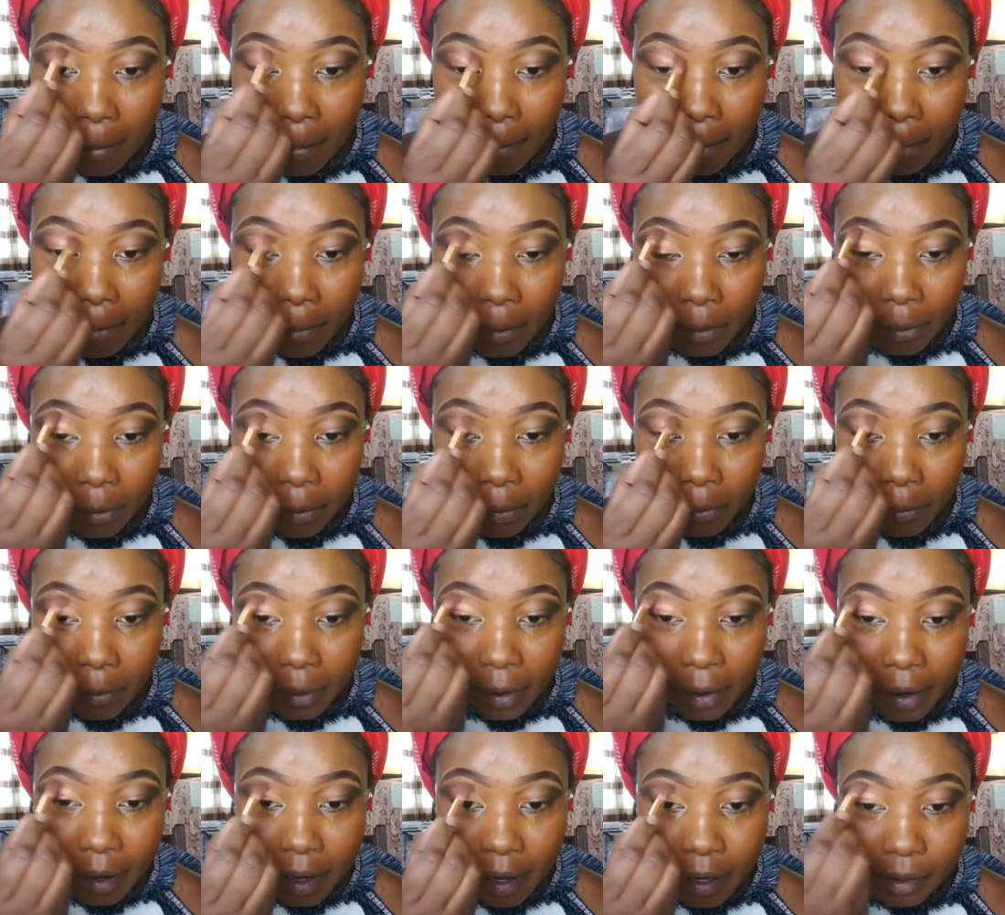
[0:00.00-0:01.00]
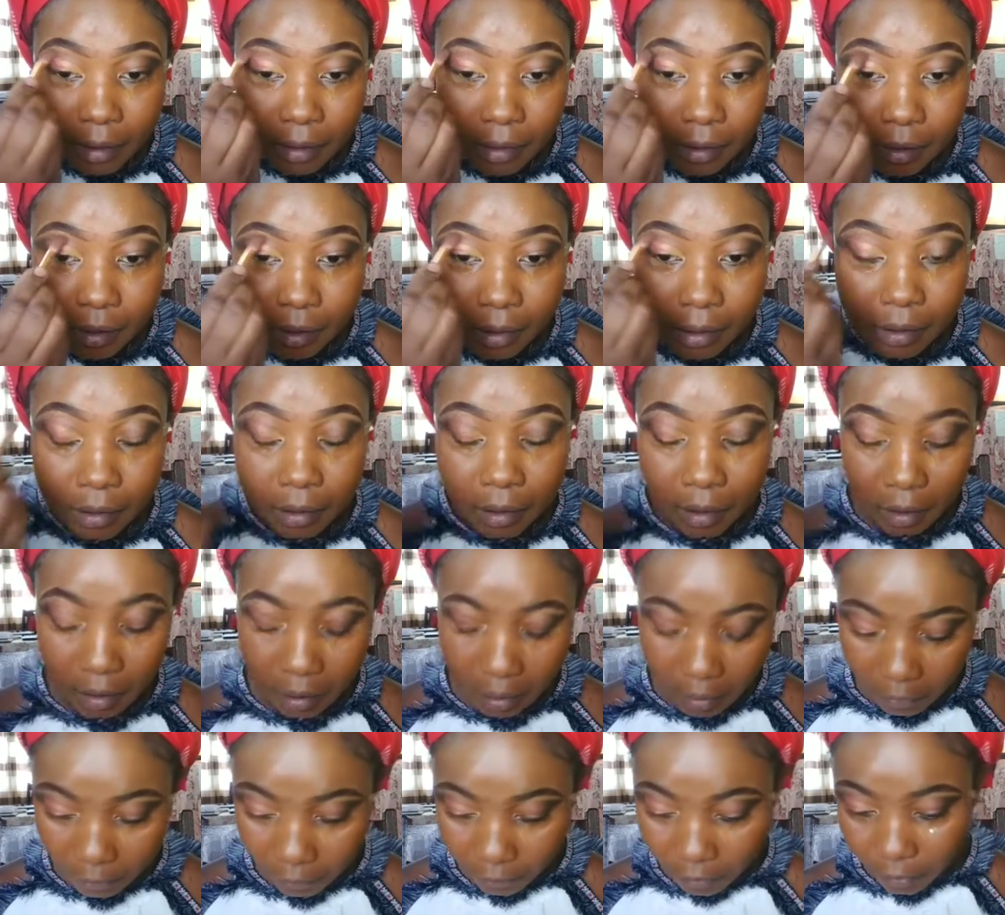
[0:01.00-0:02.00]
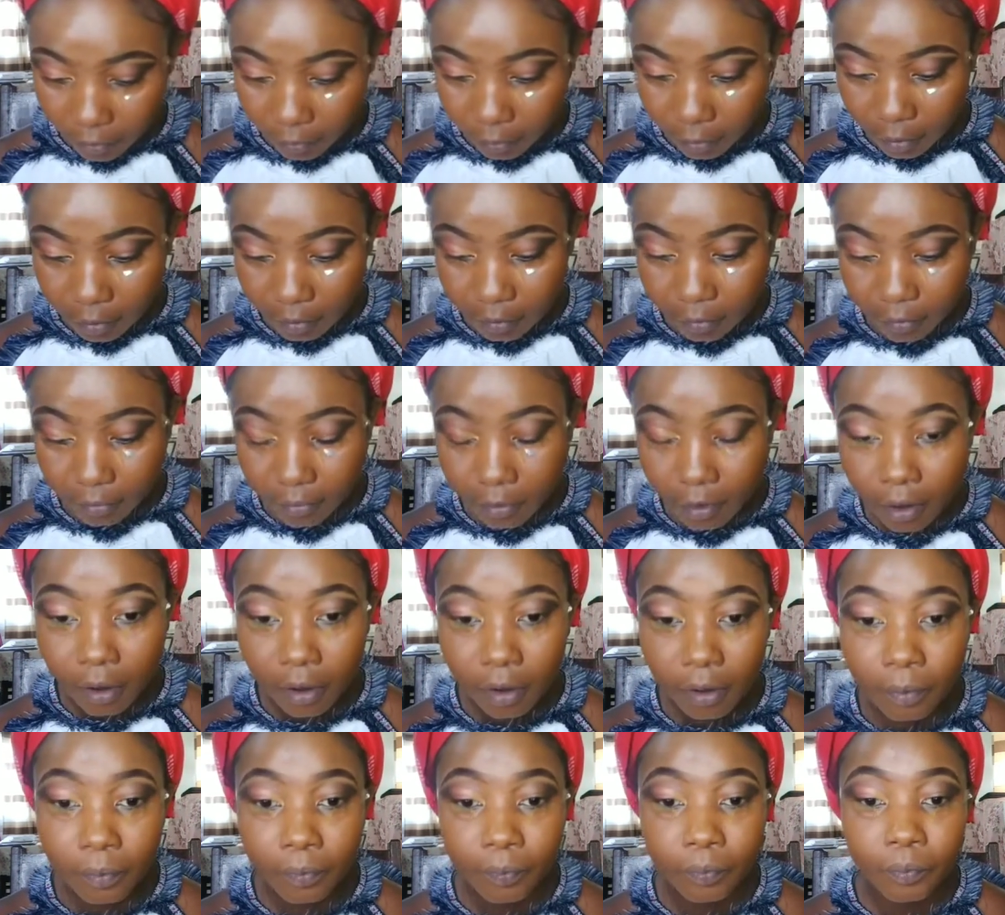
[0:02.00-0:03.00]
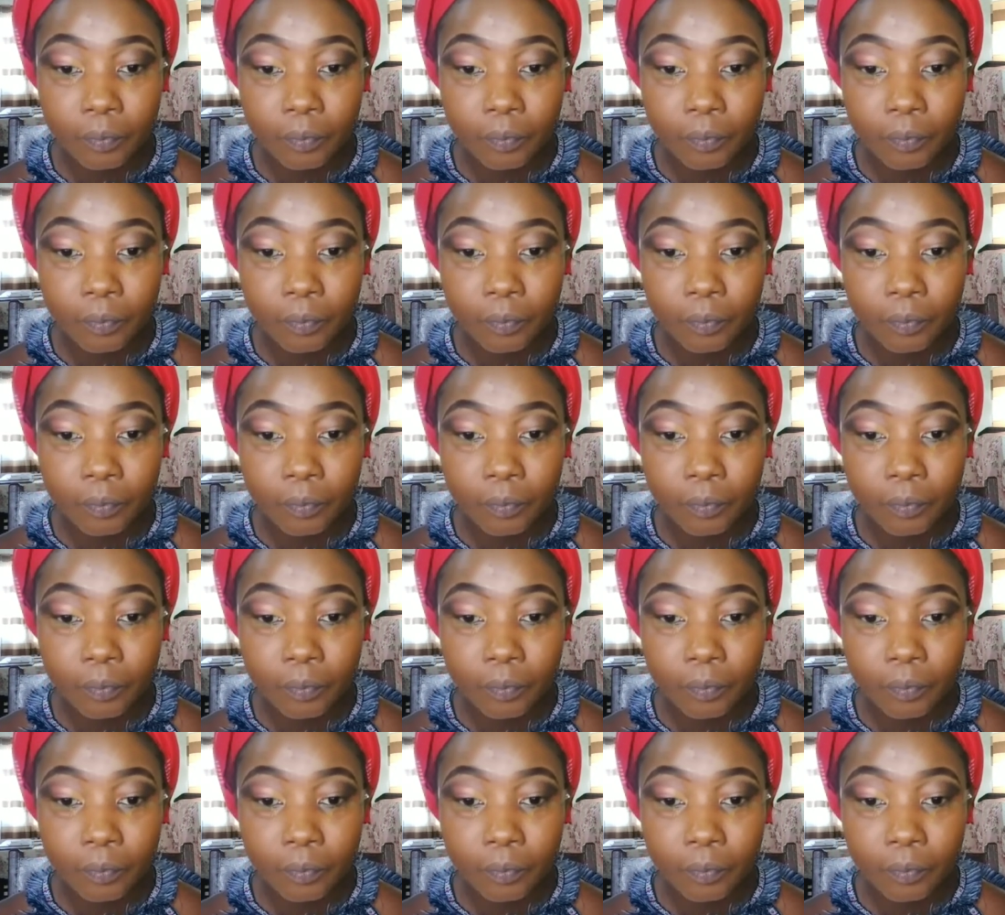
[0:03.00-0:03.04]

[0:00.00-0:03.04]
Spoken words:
Got good grades for Form 4.